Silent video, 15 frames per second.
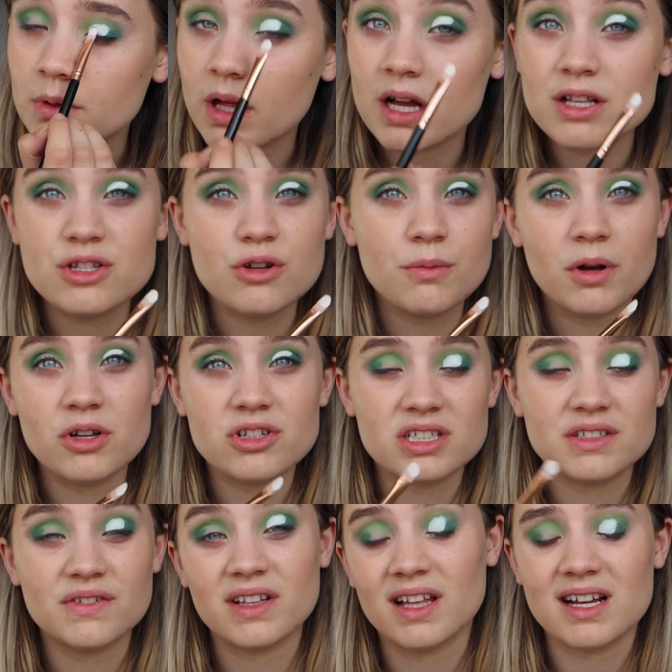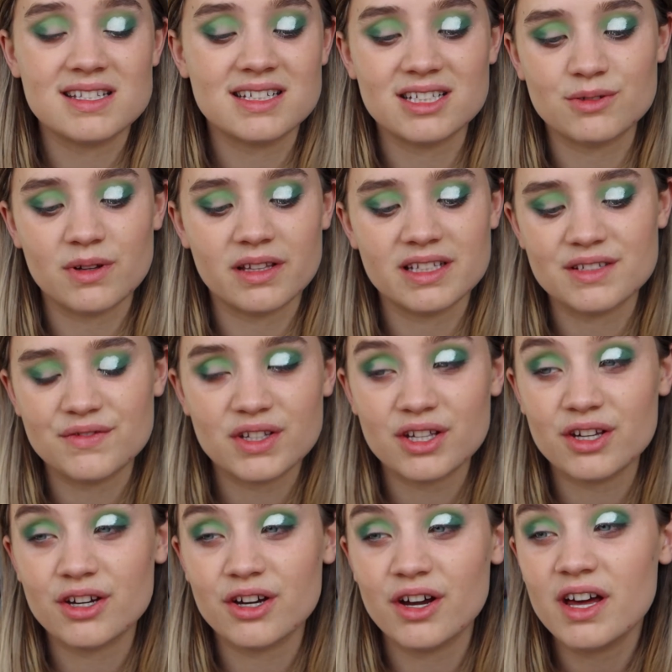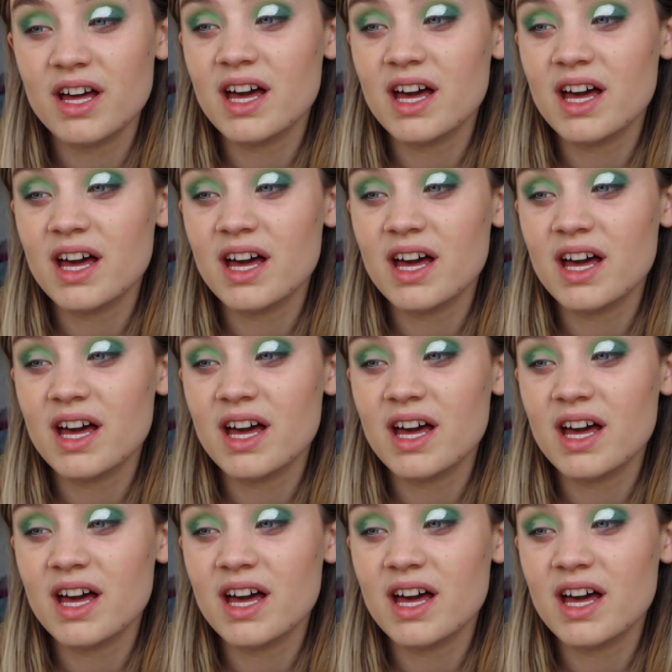I do apologise for the lighting as well in this video.